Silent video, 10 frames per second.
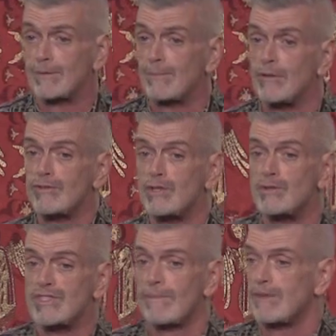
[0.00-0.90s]
I'm supposed to
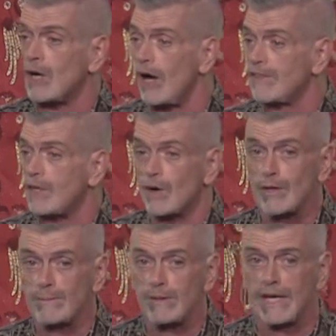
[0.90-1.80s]
do something on the
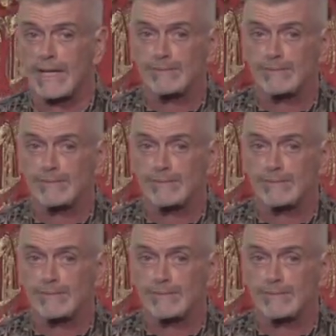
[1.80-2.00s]
earth plane.